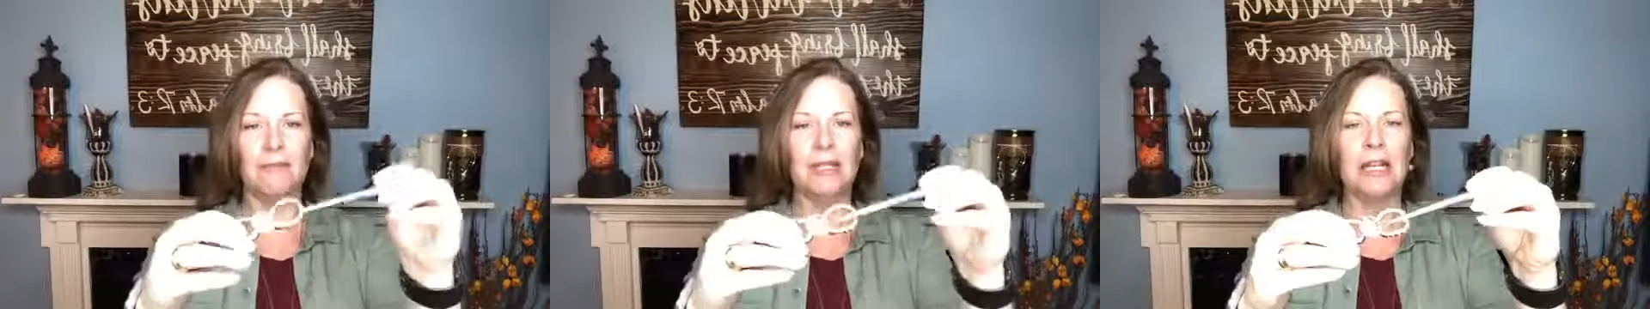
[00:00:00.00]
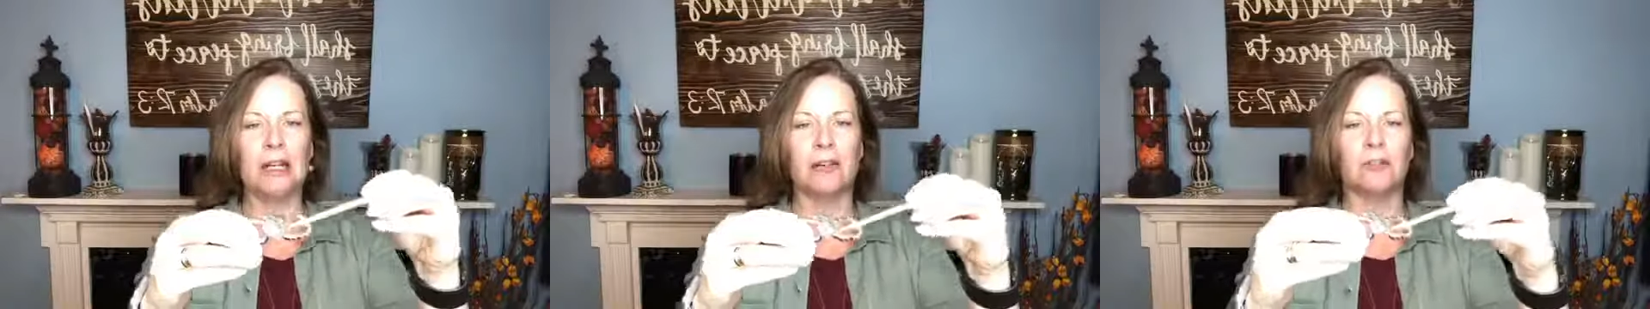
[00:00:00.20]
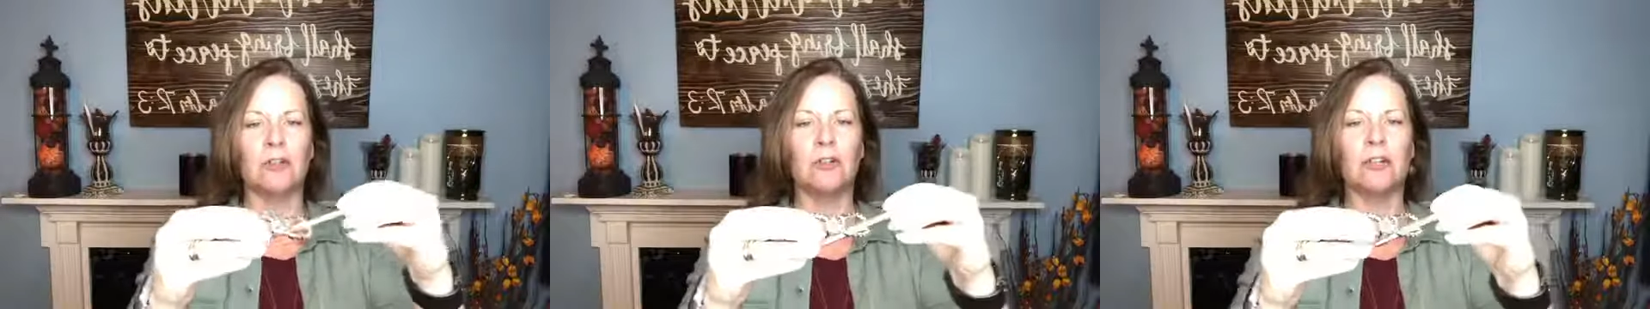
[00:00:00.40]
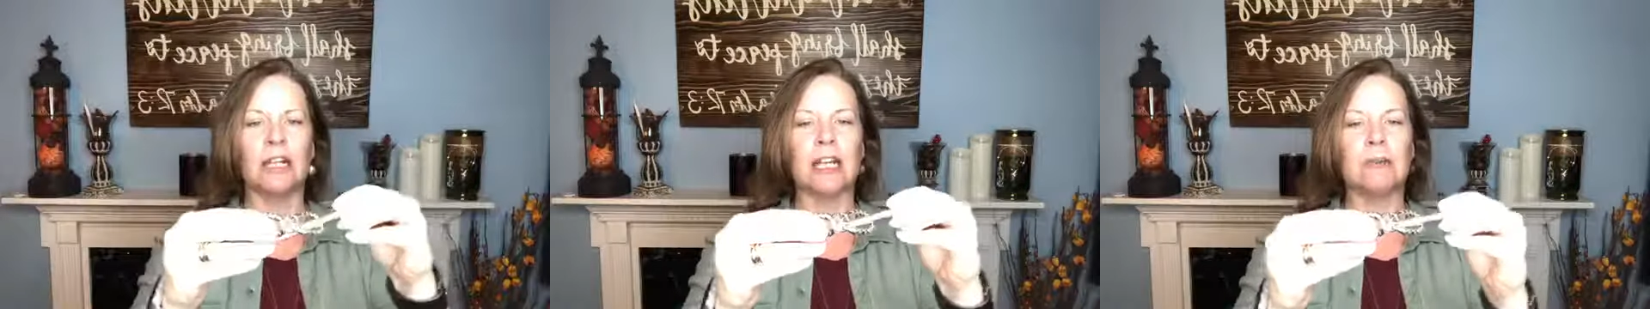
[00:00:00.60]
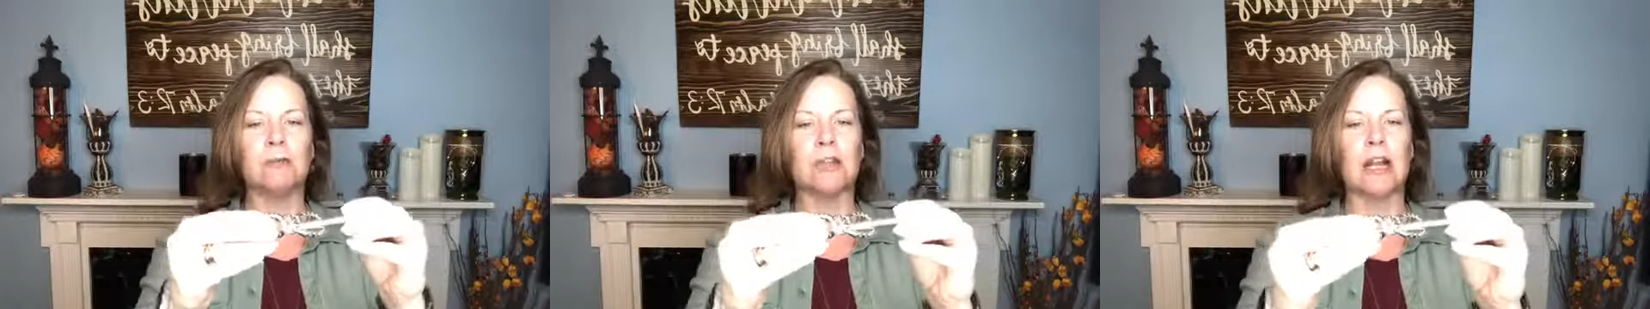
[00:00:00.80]
careful and
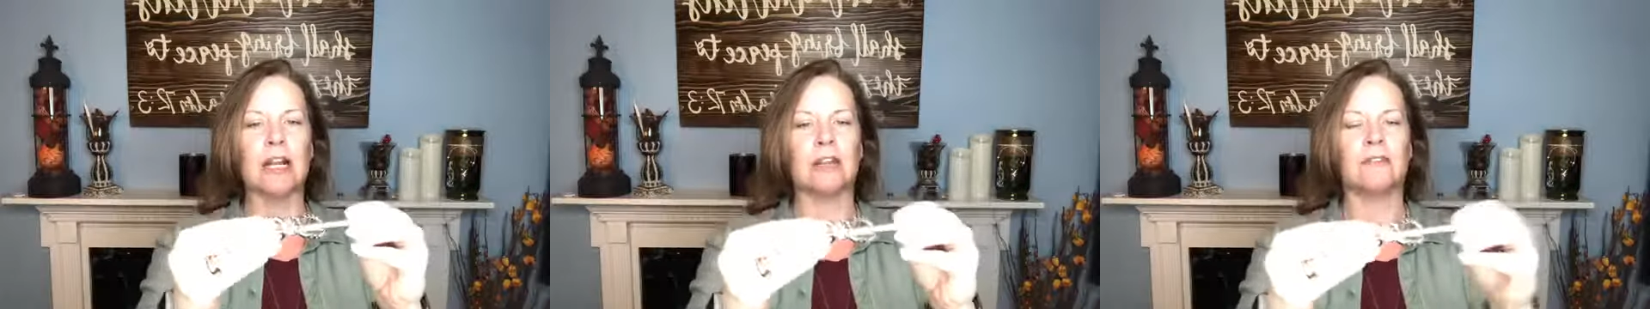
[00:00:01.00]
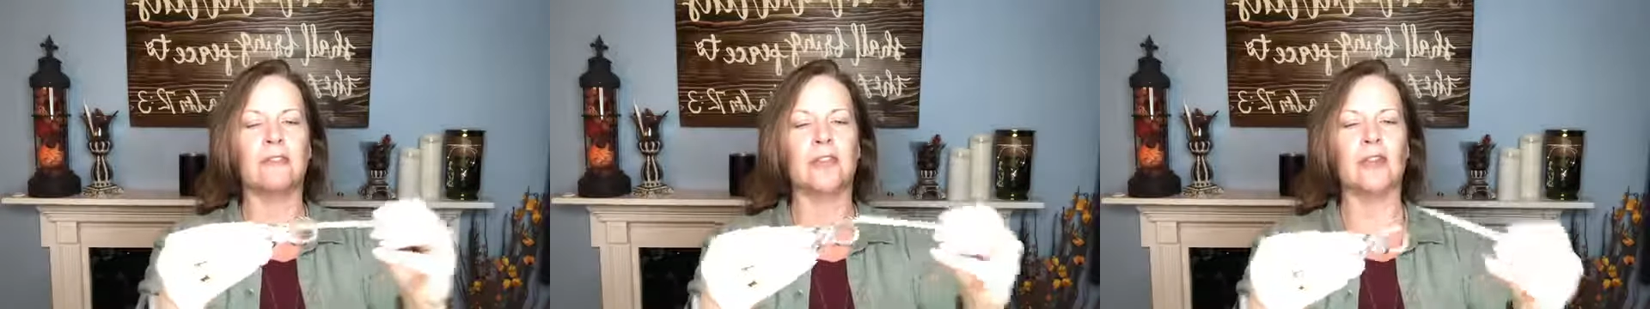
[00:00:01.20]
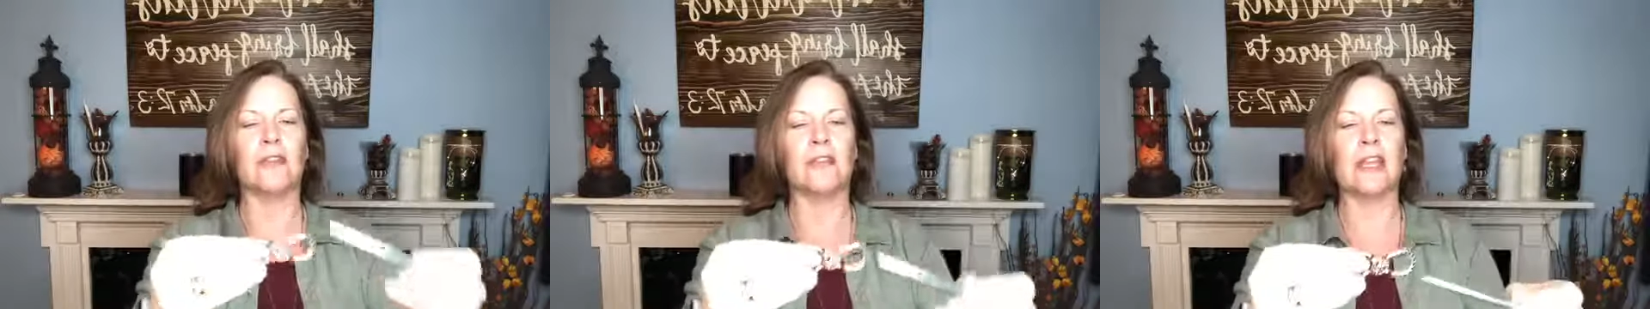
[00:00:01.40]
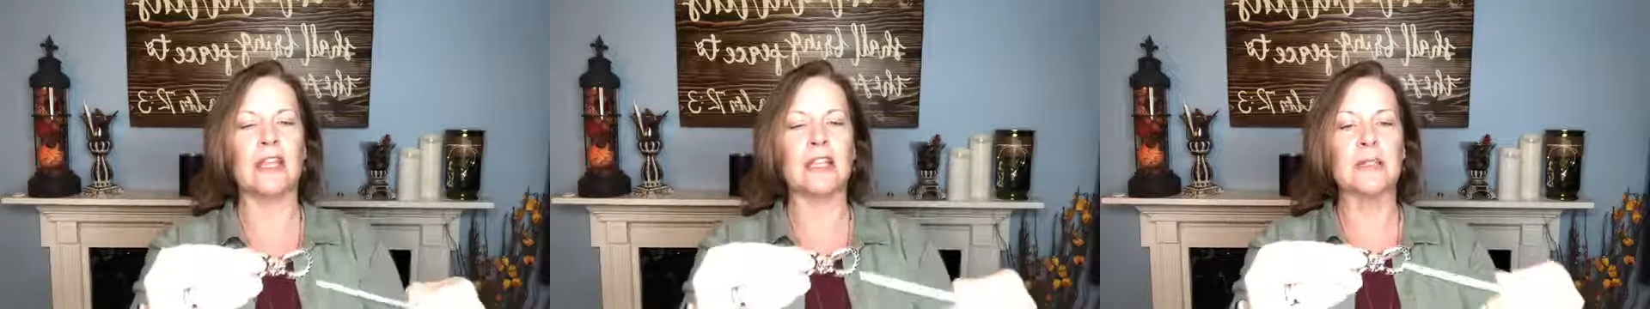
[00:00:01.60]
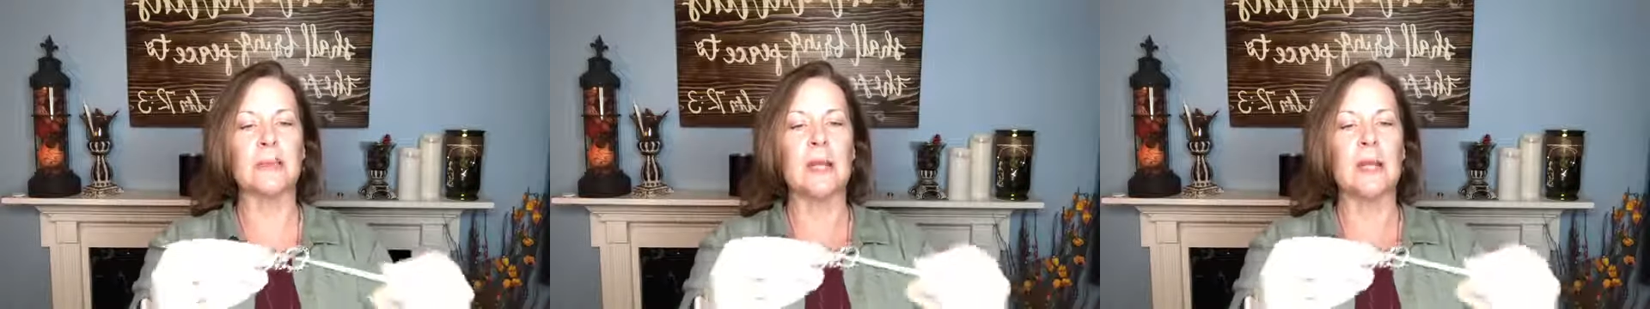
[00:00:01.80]
keep track of your things,